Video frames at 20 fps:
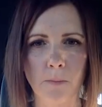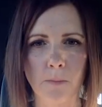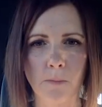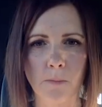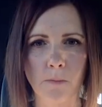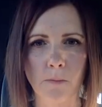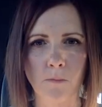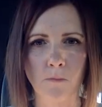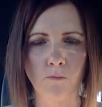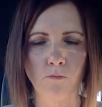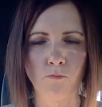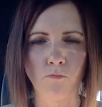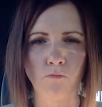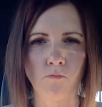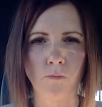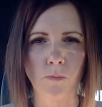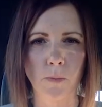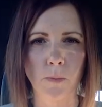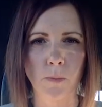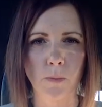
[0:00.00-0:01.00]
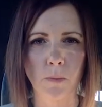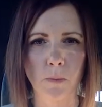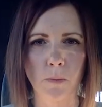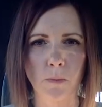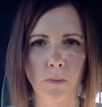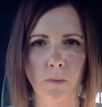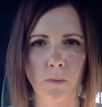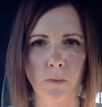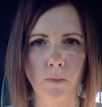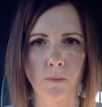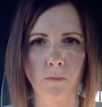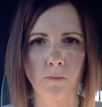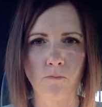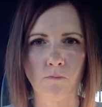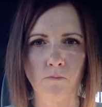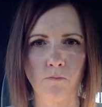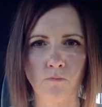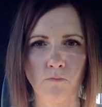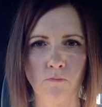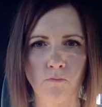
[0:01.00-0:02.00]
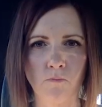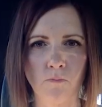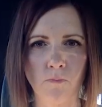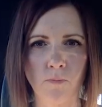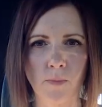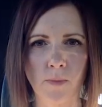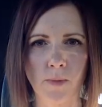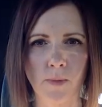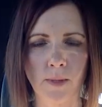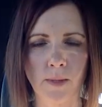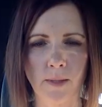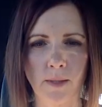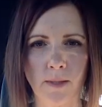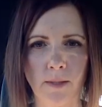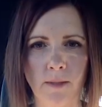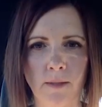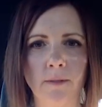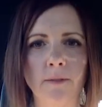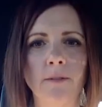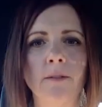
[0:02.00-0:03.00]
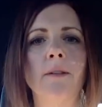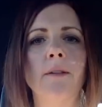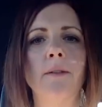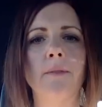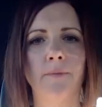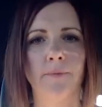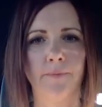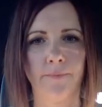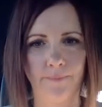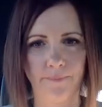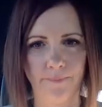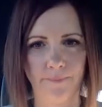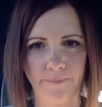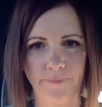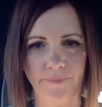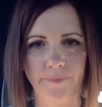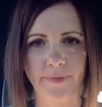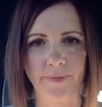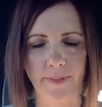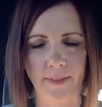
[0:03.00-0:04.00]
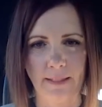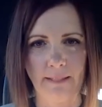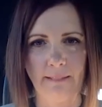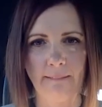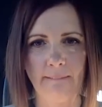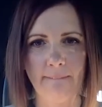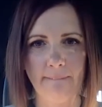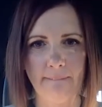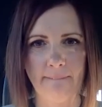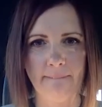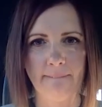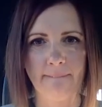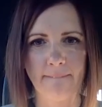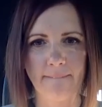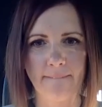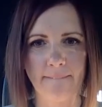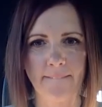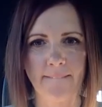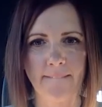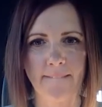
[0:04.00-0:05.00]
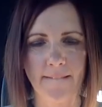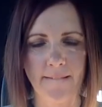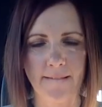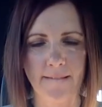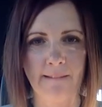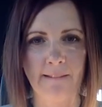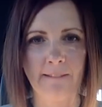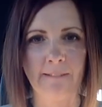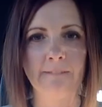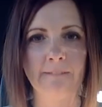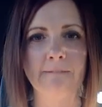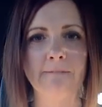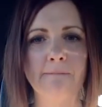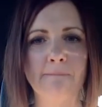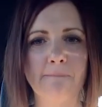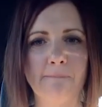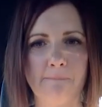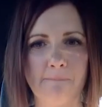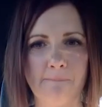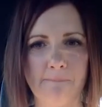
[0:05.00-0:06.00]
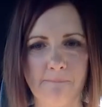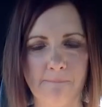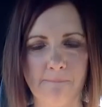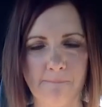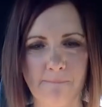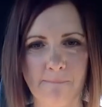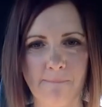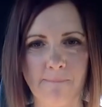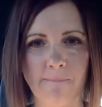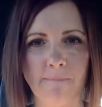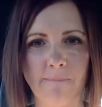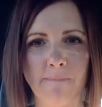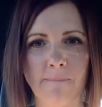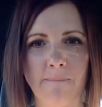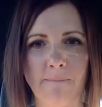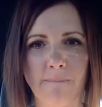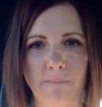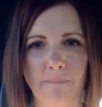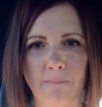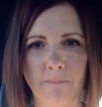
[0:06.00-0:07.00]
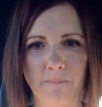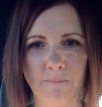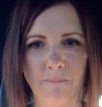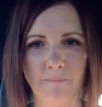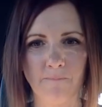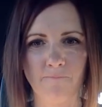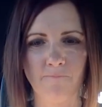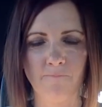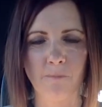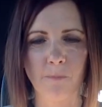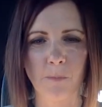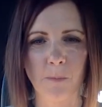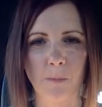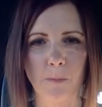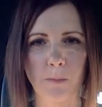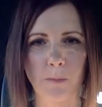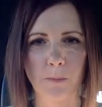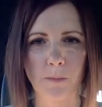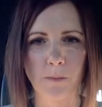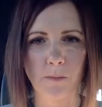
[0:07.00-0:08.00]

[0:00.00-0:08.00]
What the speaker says: This person isn't speaking.